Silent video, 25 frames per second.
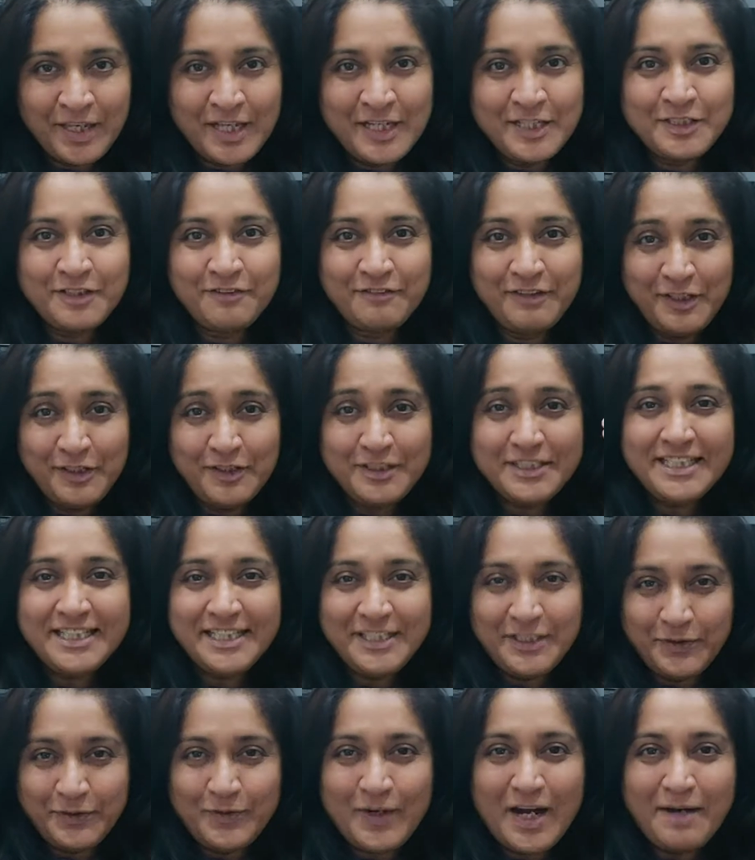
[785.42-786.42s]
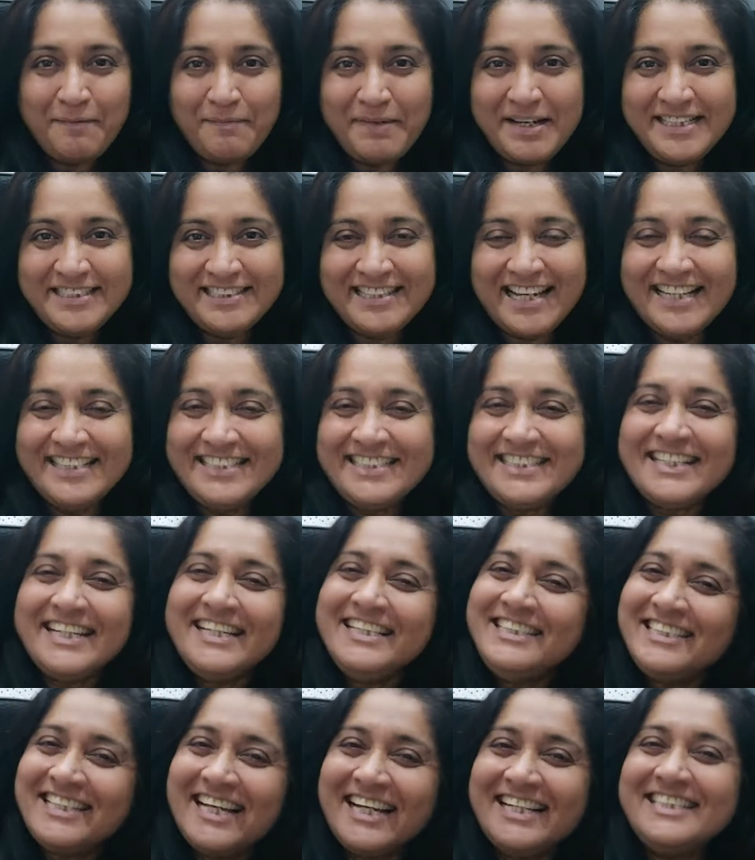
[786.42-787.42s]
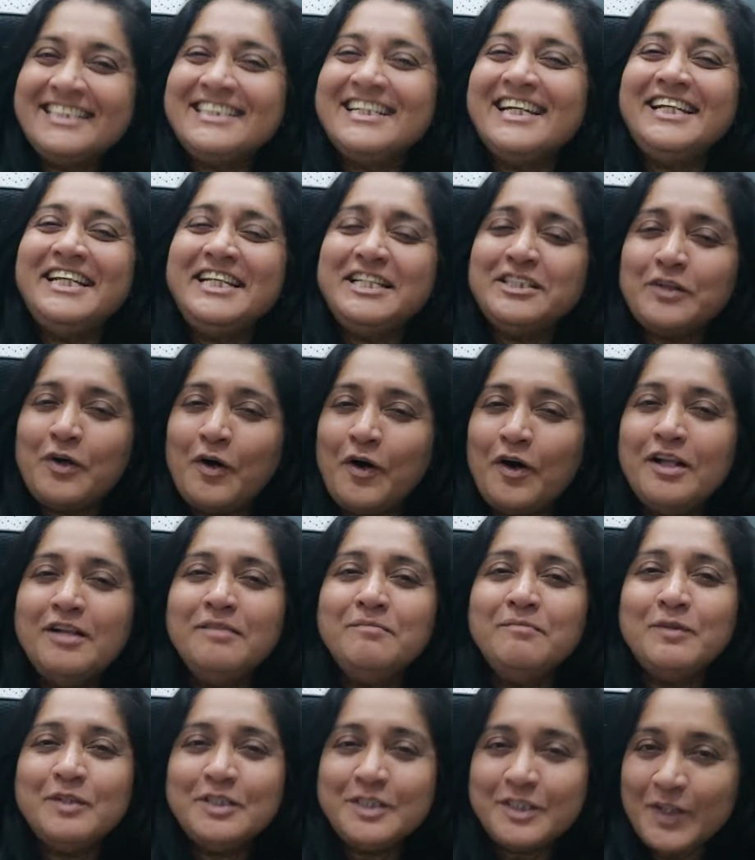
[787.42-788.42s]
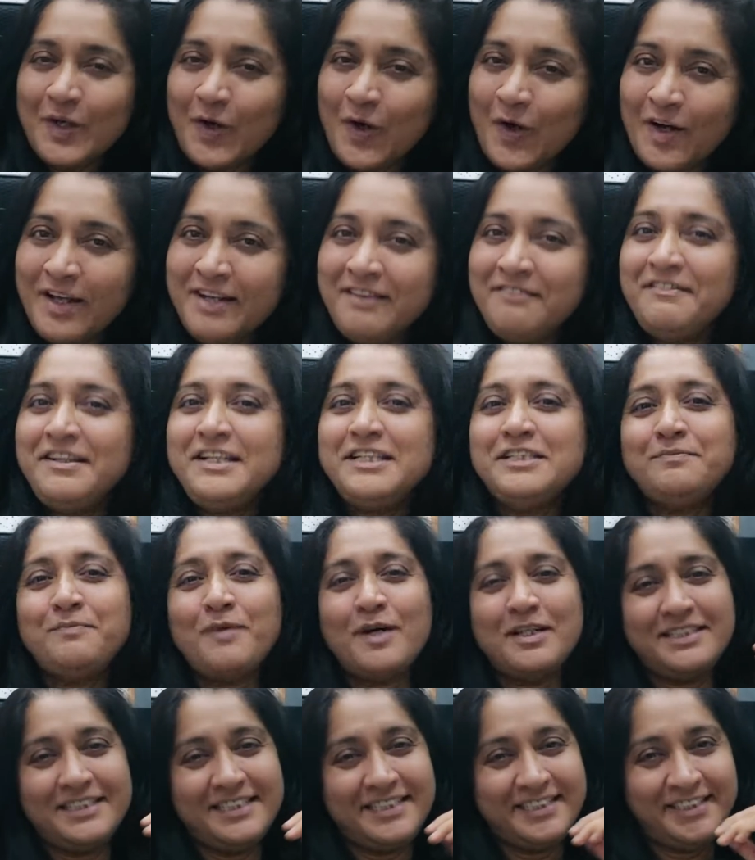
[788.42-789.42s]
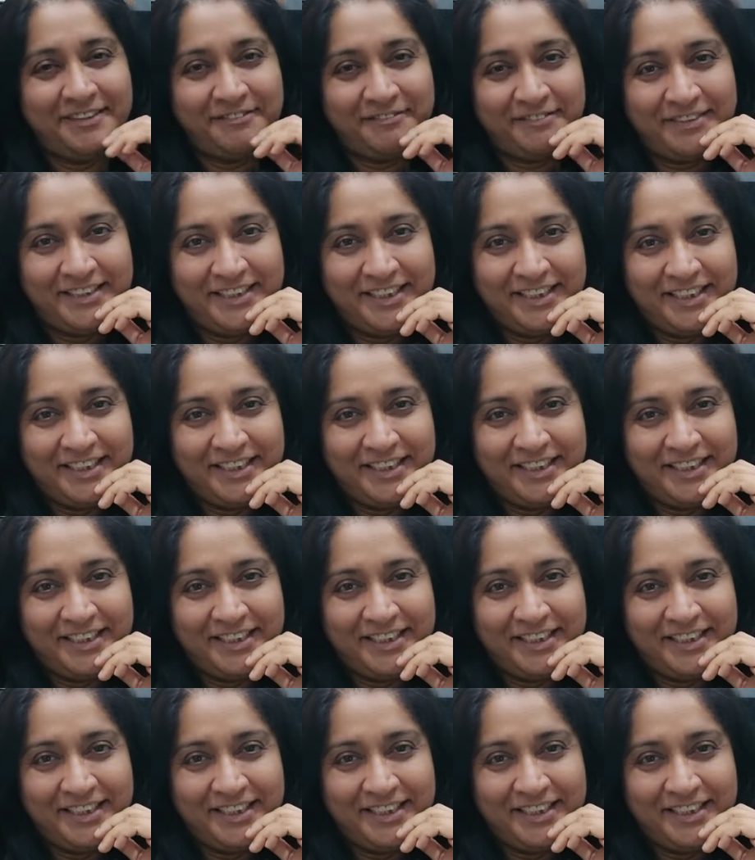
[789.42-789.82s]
So when you say you are my sunshine, sunshine is almost always positive.